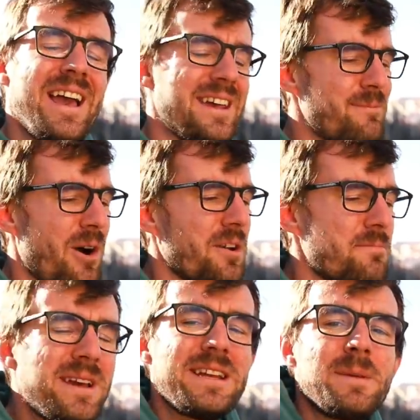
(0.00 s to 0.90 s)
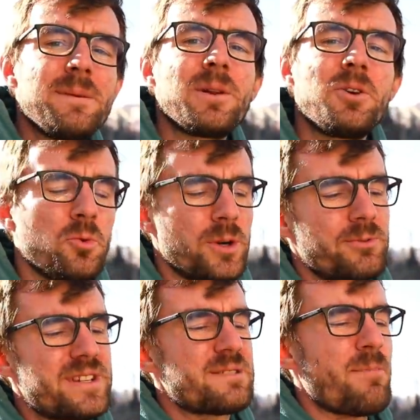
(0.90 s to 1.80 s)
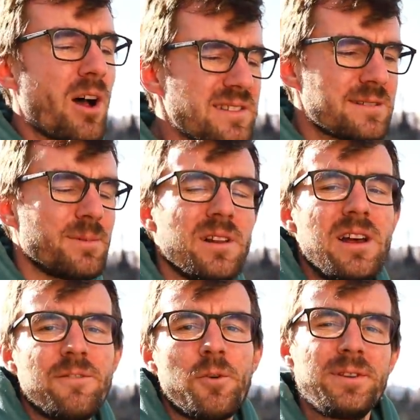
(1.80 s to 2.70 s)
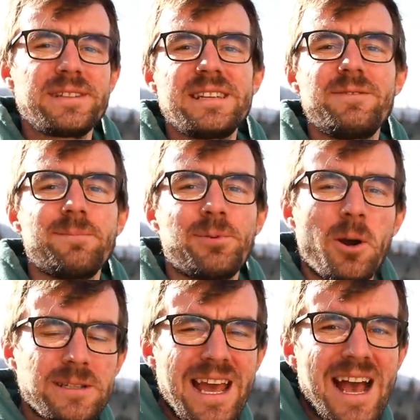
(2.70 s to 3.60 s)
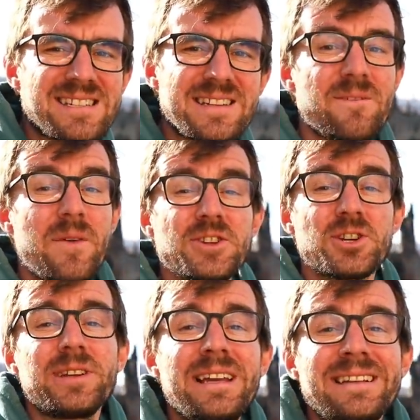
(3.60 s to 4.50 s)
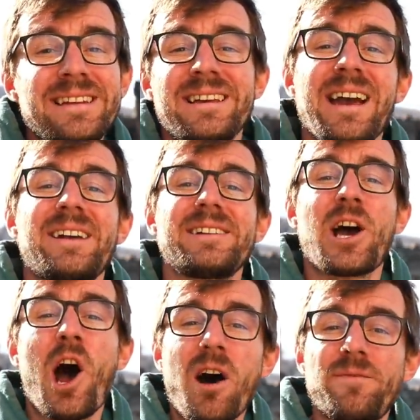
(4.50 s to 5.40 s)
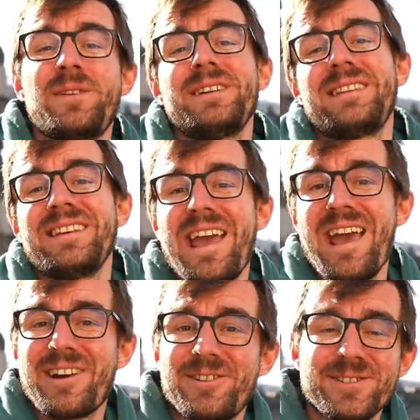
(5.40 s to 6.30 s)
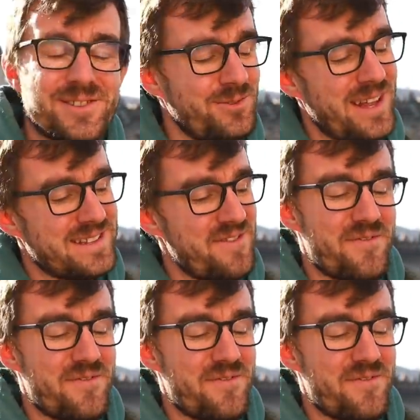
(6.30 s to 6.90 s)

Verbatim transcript: and among many people who were responsible for the TV broadcast. And eventually they got it off the air. So that's a